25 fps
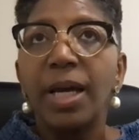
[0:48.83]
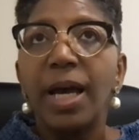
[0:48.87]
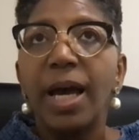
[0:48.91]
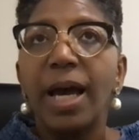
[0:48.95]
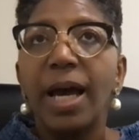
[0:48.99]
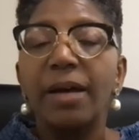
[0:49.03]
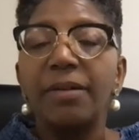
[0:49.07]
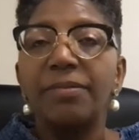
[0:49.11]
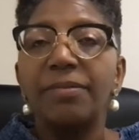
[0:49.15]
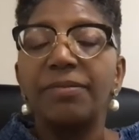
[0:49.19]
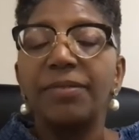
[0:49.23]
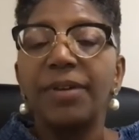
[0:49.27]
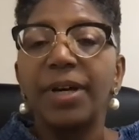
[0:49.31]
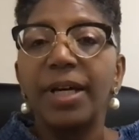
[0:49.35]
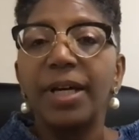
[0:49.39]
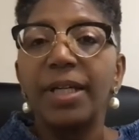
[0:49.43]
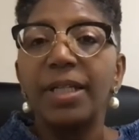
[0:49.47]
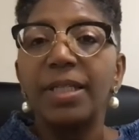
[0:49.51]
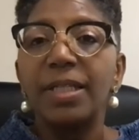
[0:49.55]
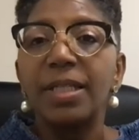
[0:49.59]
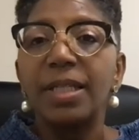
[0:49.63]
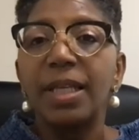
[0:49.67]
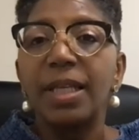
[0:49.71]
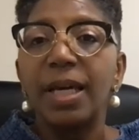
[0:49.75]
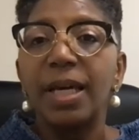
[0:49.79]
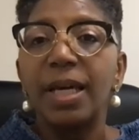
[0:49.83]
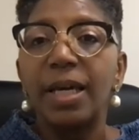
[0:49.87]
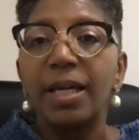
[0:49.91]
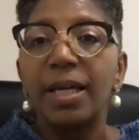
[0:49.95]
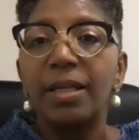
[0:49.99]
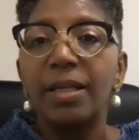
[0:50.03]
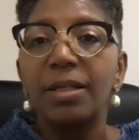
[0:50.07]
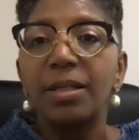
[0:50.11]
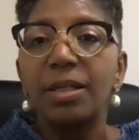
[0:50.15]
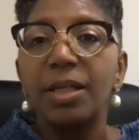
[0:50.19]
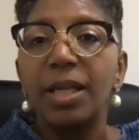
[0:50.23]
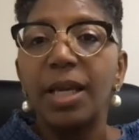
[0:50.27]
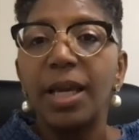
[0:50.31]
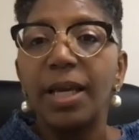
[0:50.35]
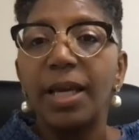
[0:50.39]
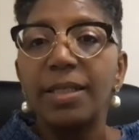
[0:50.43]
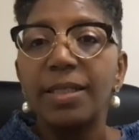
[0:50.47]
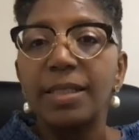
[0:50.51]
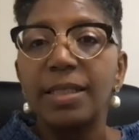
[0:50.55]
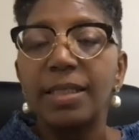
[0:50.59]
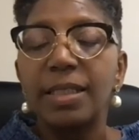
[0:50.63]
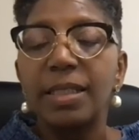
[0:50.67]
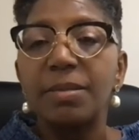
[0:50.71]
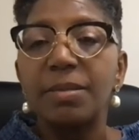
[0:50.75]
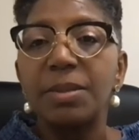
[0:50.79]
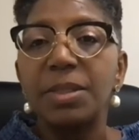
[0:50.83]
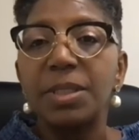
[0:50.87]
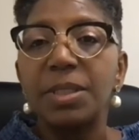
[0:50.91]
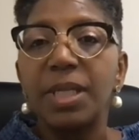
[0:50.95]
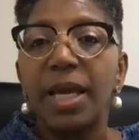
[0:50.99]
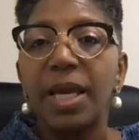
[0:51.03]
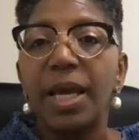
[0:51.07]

I find that seems to